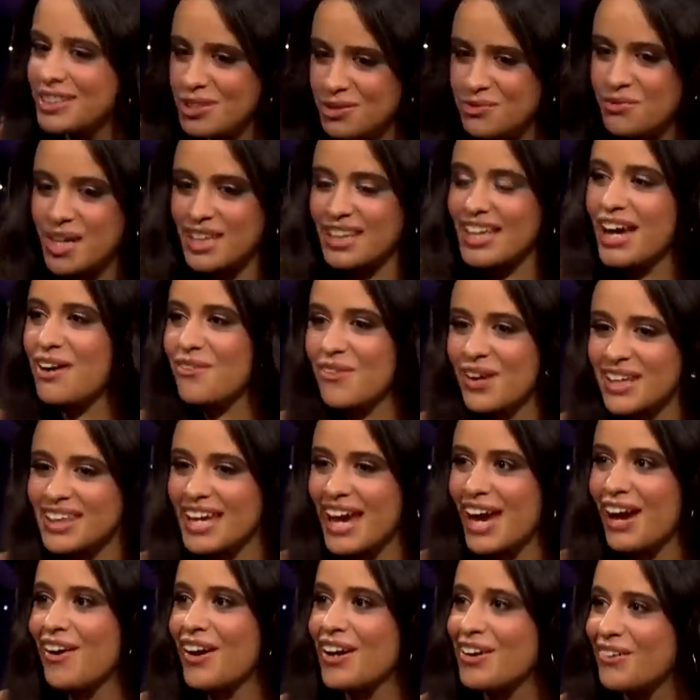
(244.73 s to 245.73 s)
have with I ever it,
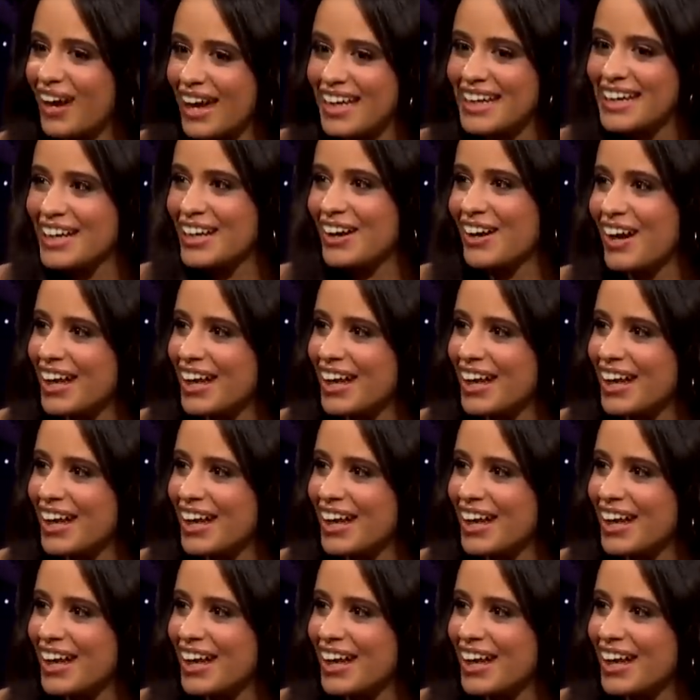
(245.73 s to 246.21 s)
peed myself?